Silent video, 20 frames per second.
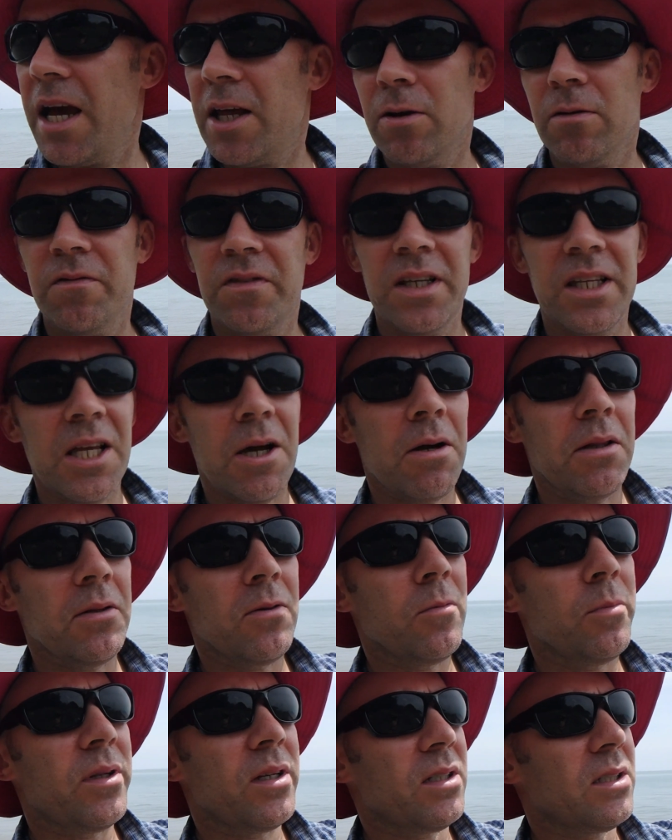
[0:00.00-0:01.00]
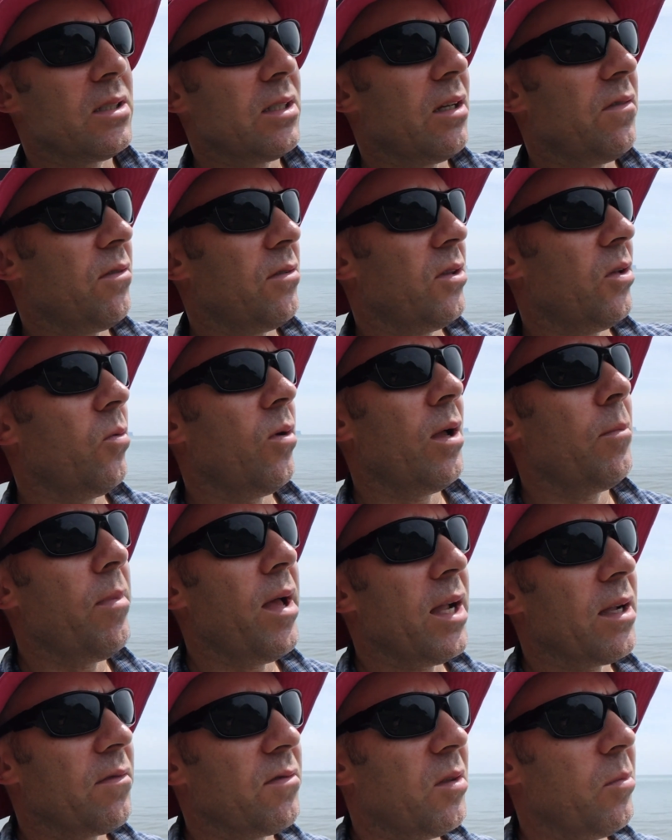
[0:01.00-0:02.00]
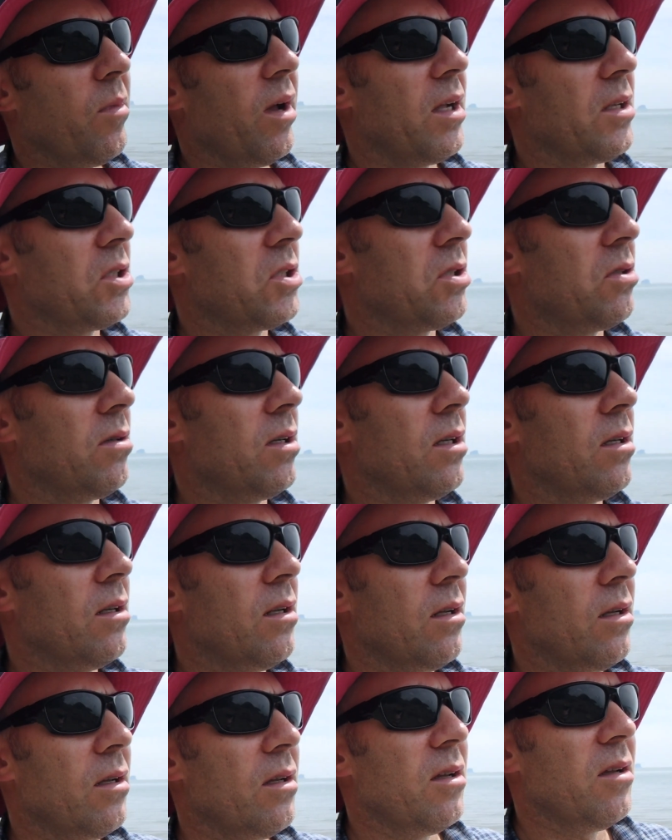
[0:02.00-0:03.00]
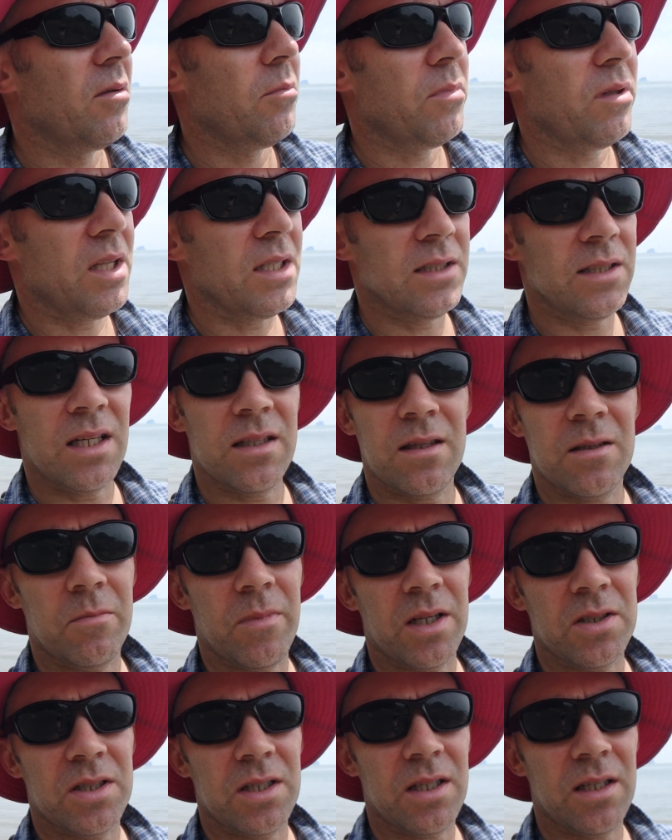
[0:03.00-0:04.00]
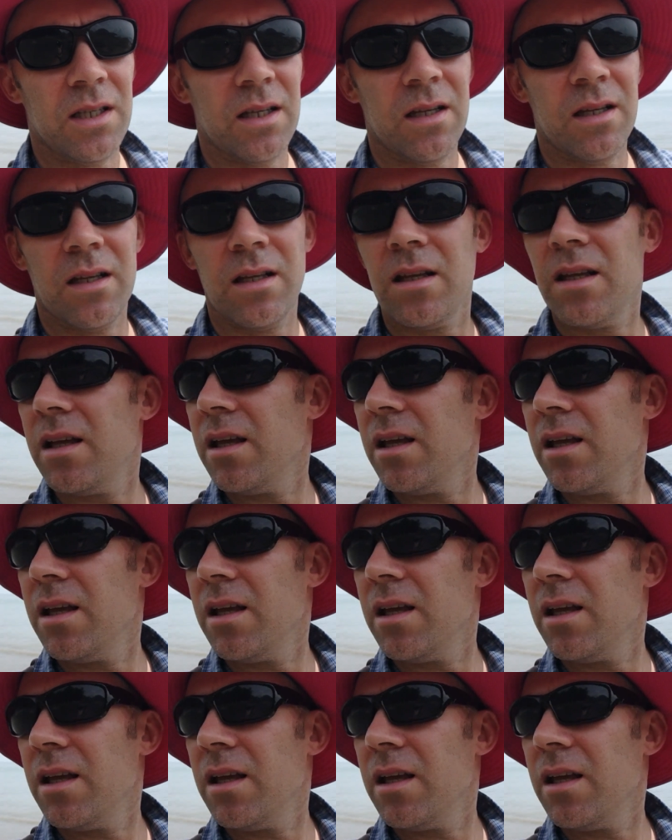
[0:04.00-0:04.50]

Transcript: and I'll video a little bit of stuff on the way back of the main street, but there's nothing much here.